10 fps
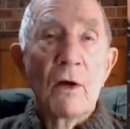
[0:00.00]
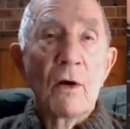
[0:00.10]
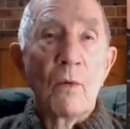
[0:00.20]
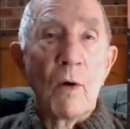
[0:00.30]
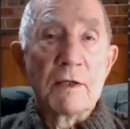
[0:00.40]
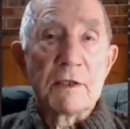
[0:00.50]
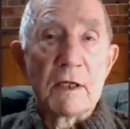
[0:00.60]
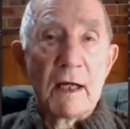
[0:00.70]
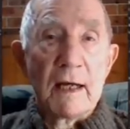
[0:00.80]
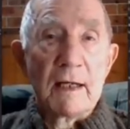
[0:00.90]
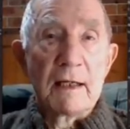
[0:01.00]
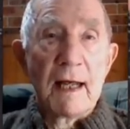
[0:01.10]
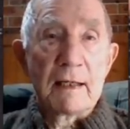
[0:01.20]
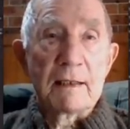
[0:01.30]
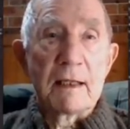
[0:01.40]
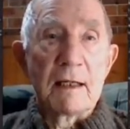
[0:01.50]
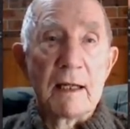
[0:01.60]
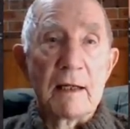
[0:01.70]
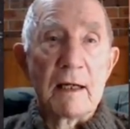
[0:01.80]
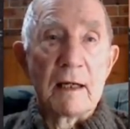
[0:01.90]
once again at the
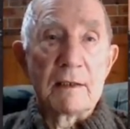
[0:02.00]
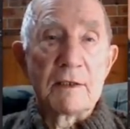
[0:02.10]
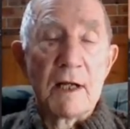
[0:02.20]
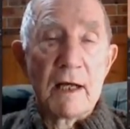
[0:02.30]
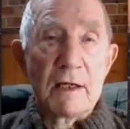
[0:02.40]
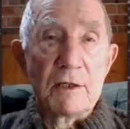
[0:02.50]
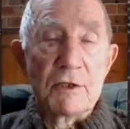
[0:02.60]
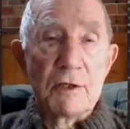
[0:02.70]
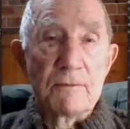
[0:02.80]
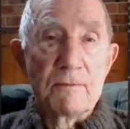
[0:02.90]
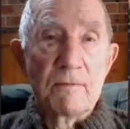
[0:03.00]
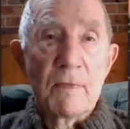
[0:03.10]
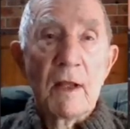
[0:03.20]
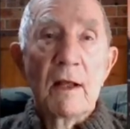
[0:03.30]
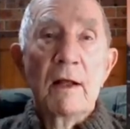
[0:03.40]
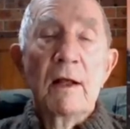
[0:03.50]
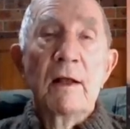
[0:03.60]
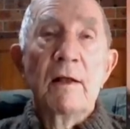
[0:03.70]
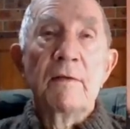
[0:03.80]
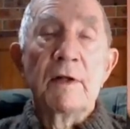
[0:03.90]
leather hard stage.
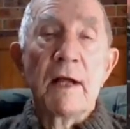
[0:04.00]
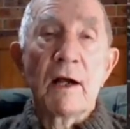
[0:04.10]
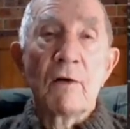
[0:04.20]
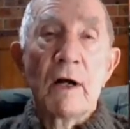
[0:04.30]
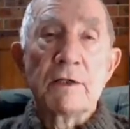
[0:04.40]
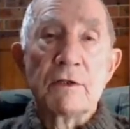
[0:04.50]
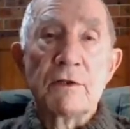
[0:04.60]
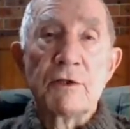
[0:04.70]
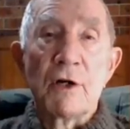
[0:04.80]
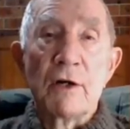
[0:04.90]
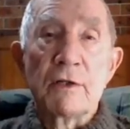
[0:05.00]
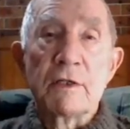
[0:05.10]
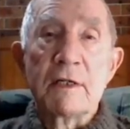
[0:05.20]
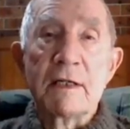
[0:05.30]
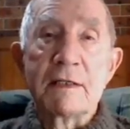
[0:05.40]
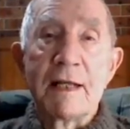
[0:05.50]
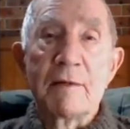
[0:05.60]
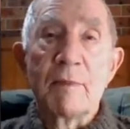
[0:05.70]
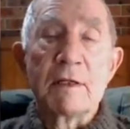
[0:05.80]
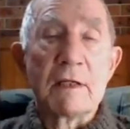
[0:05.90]
The decoration chosen is then
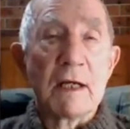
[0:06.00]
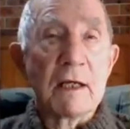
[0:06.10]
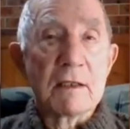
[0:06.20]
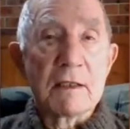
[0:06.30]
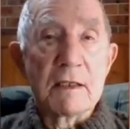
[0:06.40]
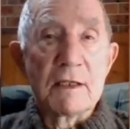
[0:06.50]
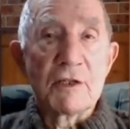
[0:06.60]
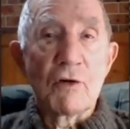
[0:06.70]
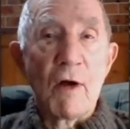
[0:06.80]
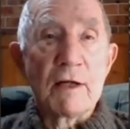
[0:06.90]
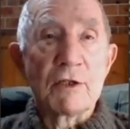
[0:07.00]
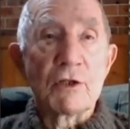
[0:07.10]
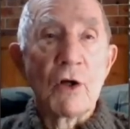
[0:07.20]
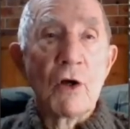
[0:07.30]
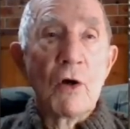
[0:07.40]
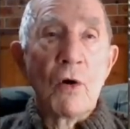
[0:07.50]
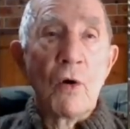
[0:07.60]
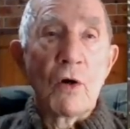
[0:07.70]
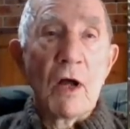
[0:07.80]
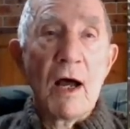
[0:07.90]
meticulously scratched
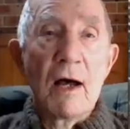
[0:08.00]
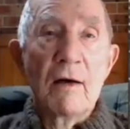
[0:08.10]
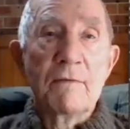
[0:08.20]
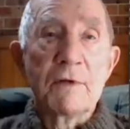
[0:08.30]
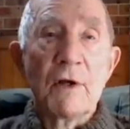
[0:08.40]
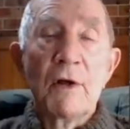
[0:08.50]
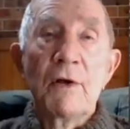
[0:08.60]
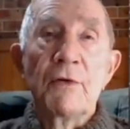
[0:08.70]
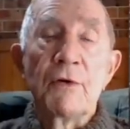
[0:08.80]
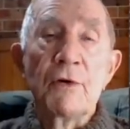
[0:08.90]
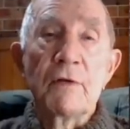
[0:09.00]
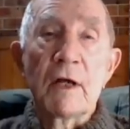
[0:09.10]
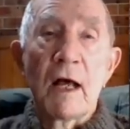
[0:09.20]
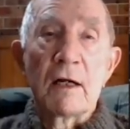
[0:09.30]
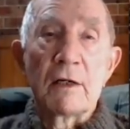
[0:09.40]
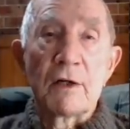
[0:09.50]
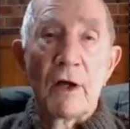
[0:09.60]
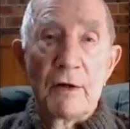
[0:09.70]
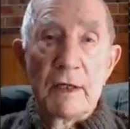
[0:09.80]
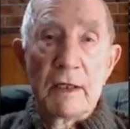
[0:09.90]
or carved through the coloured
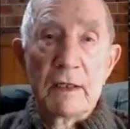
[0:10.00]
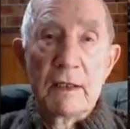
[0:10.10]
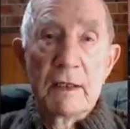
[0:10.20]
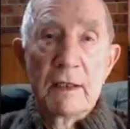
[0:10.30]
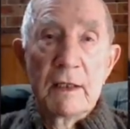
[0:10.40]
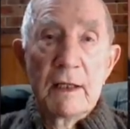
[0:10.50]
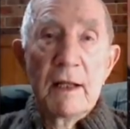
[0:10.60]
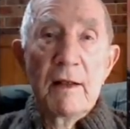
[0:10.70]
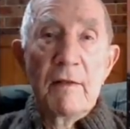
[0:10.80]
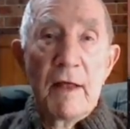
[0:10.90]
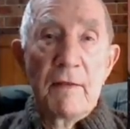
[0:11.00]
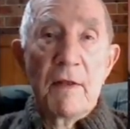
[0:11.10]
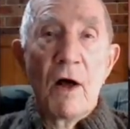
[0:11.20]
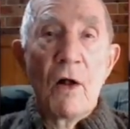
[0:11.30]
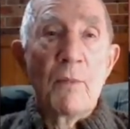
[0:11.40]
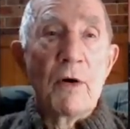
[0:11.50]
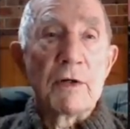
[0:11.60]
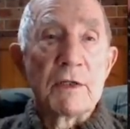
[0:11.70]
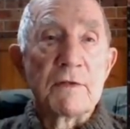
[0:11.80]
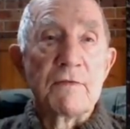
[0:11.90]
coating. Then the whole pot
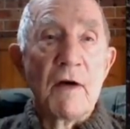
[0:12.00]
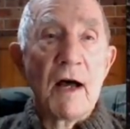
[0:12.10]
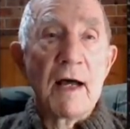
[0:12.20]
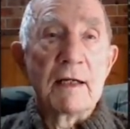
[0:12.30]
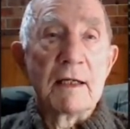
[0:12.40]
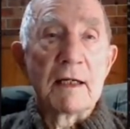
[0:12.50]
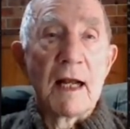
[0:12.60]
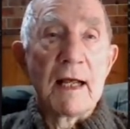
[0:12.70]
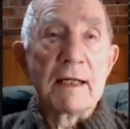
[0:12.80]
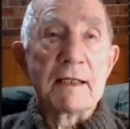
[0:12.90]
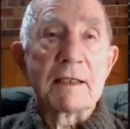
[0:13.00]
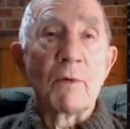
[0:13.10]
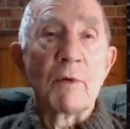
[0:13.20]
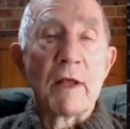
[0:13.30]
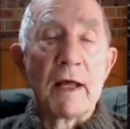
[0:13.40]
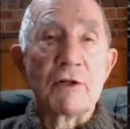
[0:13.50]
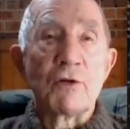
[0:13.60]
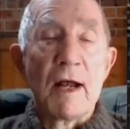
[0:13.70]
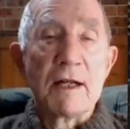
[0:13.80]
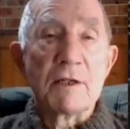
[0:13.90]
is fired and glazed with a
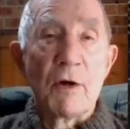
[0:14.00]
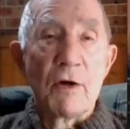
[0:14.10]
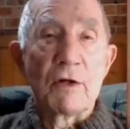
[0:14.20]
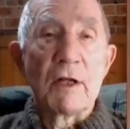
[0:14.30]
transparent,